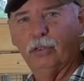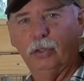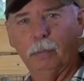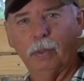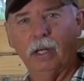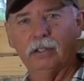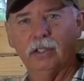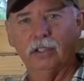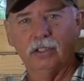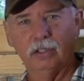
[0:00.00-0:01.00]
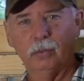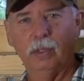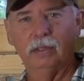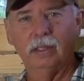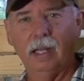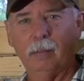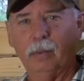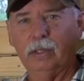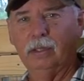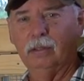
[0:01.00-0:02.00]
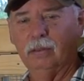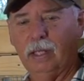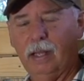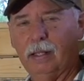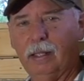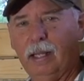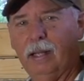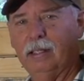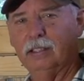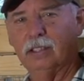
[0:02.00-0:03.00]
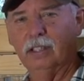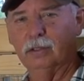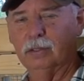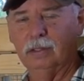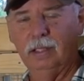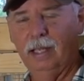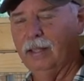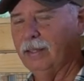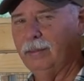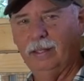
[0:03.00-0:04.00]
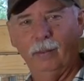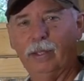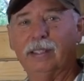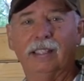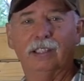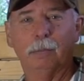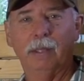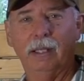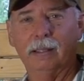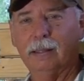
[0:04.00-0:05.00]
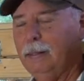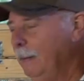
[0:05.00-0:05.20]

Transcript: through the process this one time with you on how, how these things, how they, what they expect.